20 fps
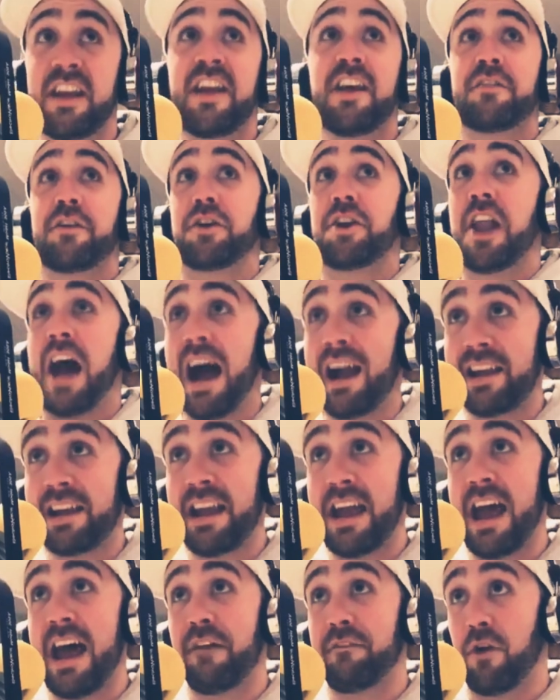They're not going
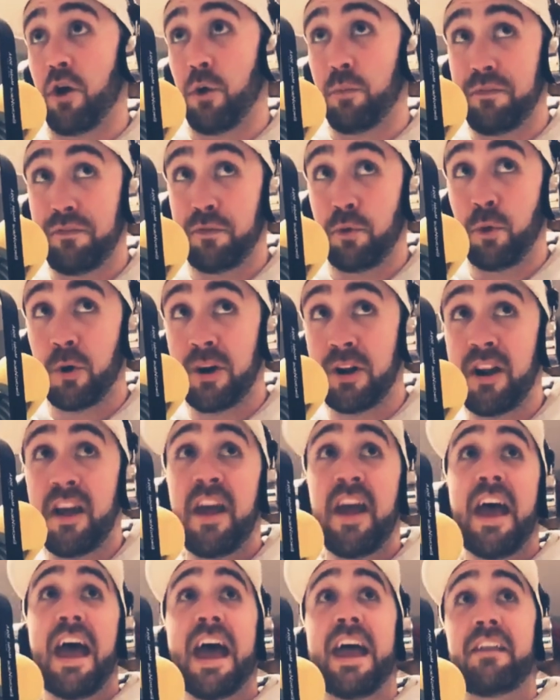to have home floor,
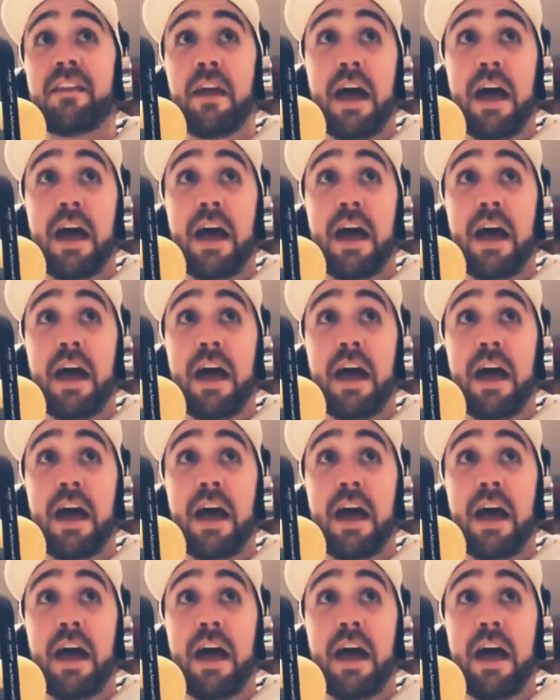and